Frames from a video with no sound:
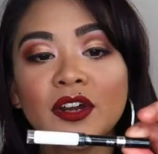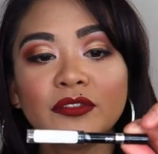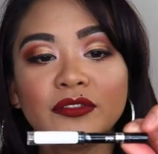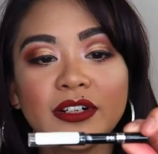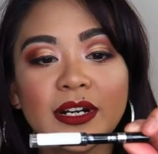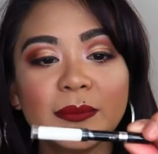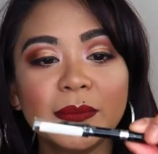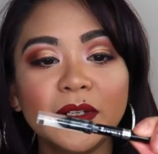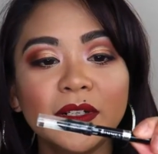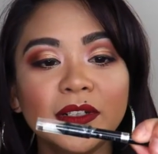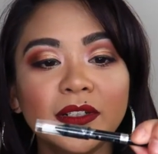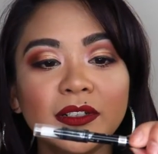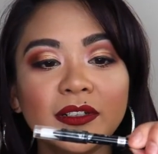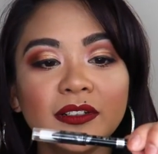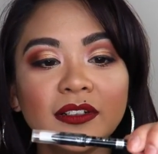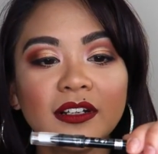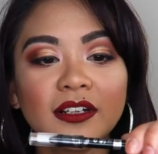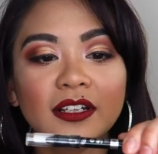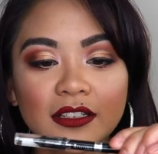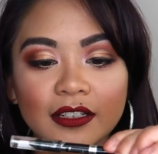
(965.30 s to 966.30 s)

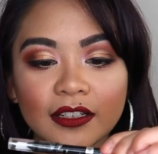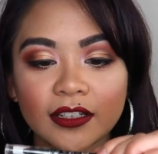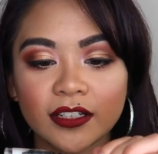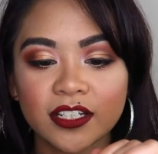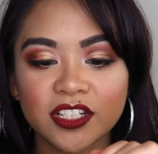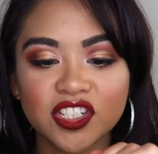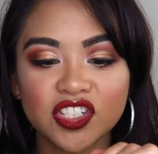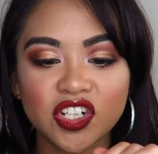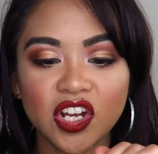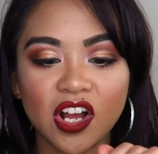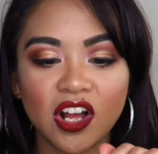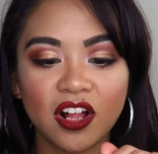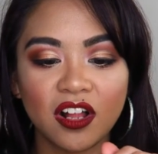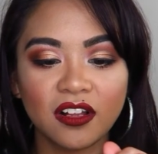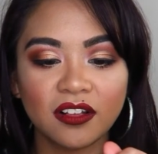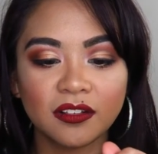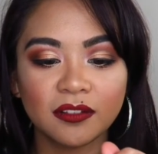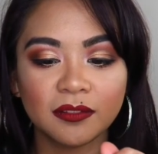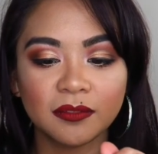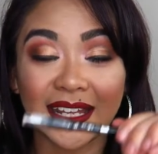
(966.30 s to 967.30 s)
Rimmel
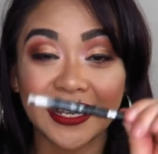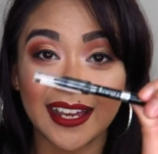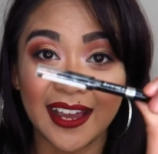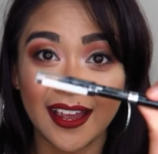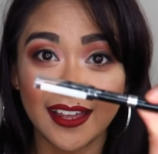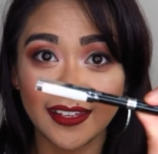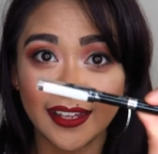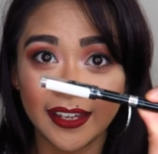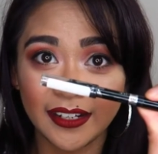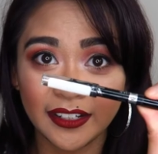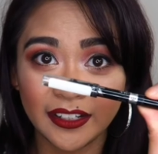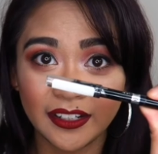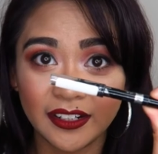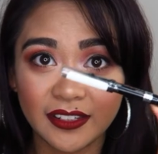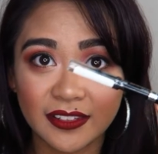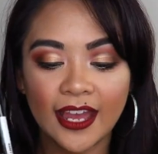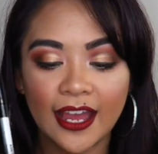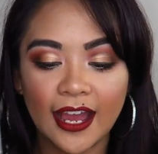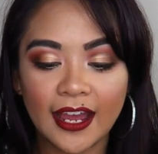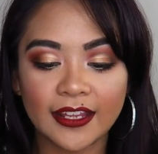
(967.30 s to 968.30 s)
Kajal black eyeliner.